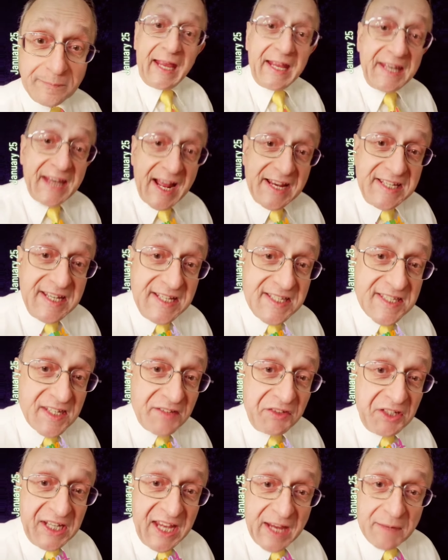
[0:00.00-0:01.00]
In
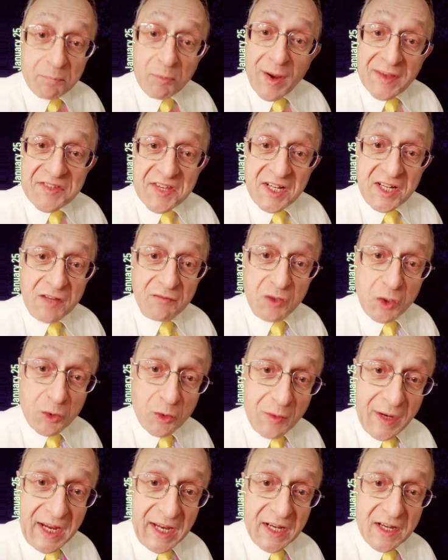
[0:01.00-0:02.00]
1978, President of
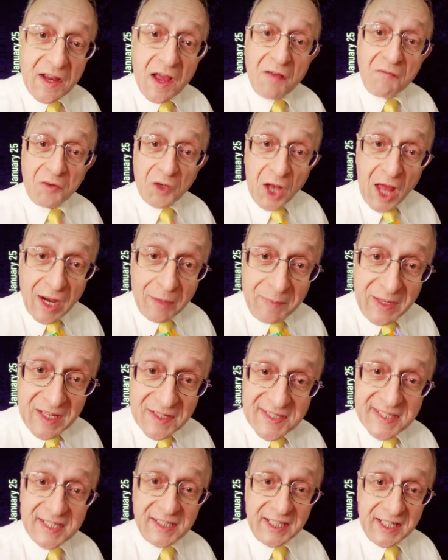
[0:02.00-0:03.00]
Ukraine,
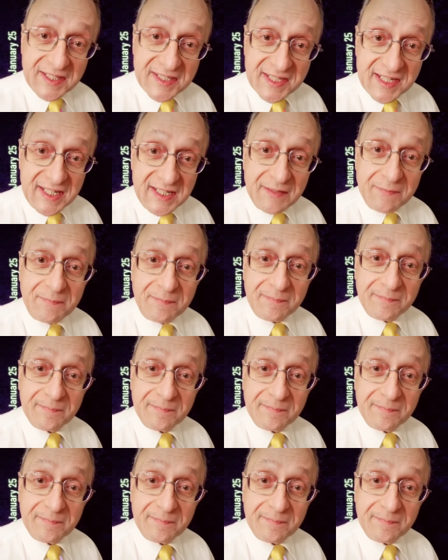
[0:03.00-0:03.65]
Volodymyr Zelensky.